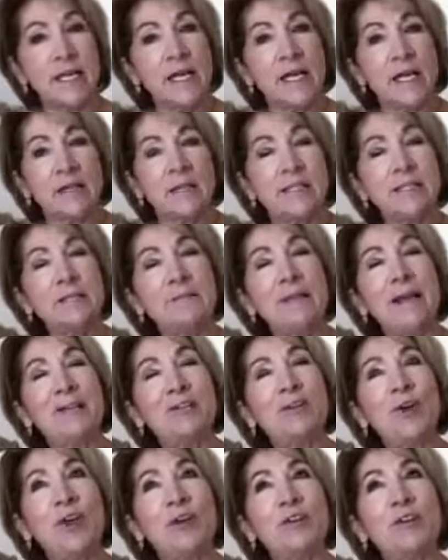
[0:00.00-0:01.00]
Listen, my
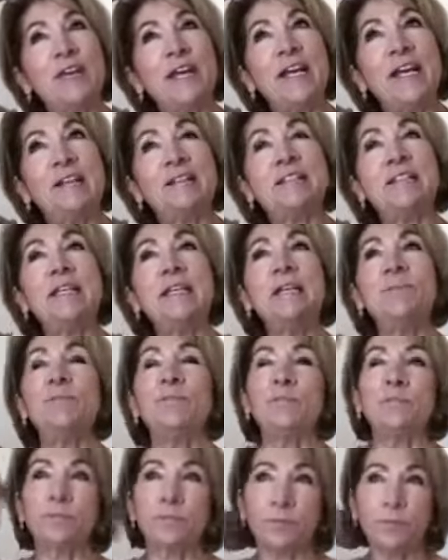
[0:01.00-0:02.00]
daughter Kelsey
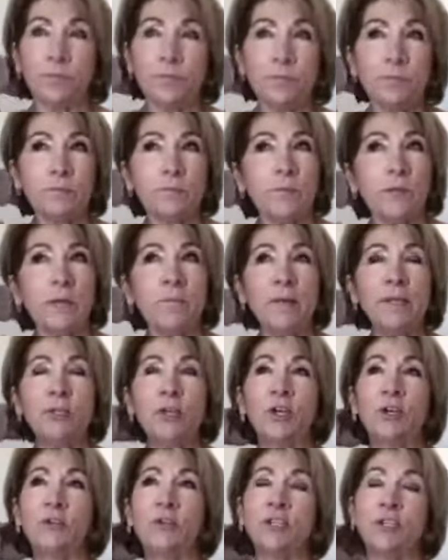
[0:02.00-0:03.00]
my
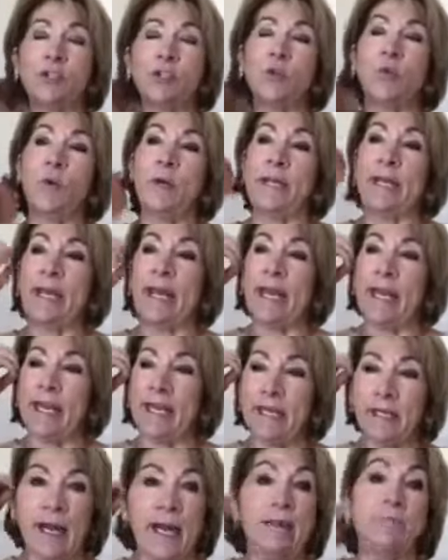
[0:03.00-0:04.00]
daughter that's
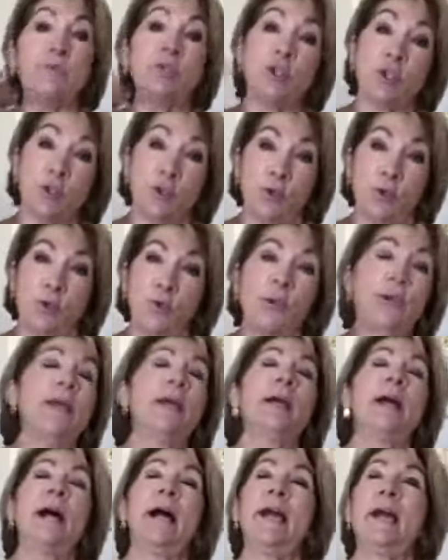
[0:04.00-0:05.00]
28. I have two.
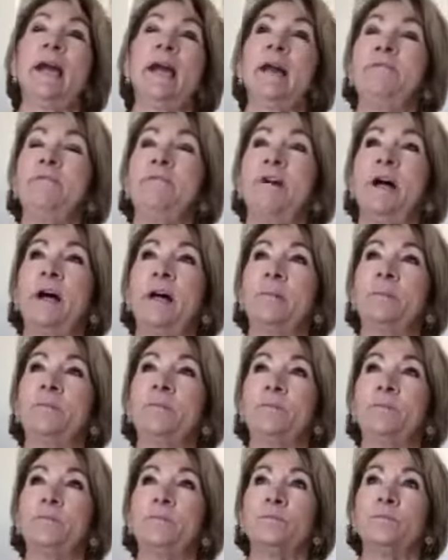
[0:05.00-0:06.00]
I have
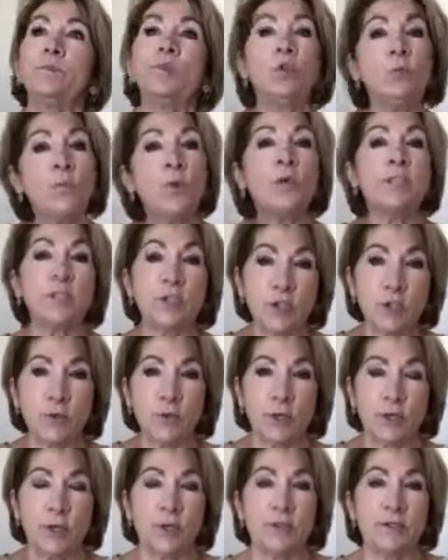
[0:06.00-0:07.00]
um, two boys and
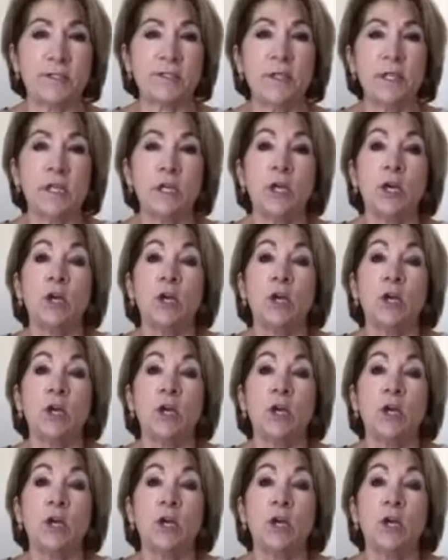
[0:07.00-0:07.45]
two girls.